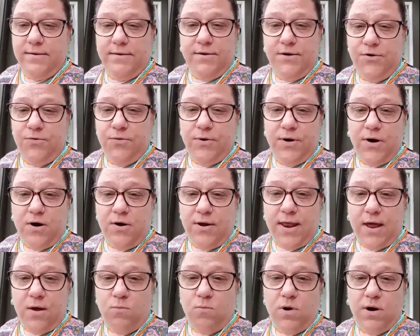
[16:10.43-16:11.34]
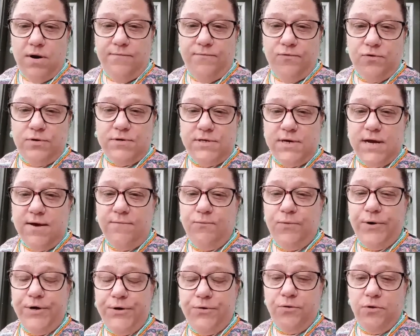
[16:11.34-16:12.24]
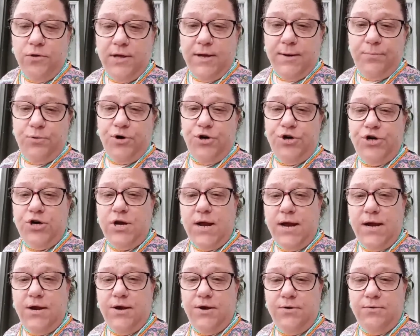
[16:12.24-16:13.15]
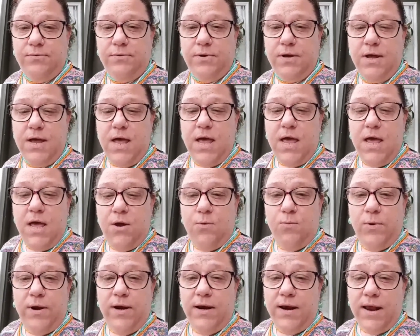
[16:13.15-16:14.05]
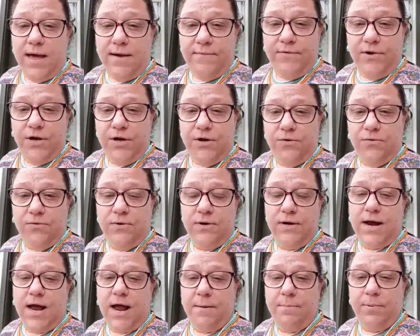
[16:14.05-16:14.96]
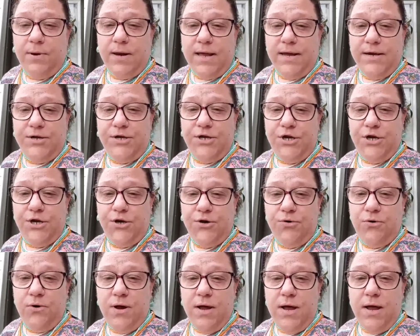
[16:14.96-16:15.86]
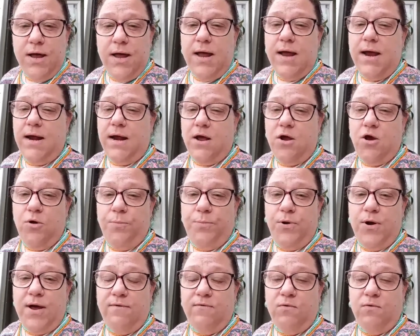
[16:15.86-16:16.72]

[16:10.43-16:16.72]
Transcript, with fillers: doing all that wonderful stuff. We truly appreciate you. We love you. God bless you. And I hope you.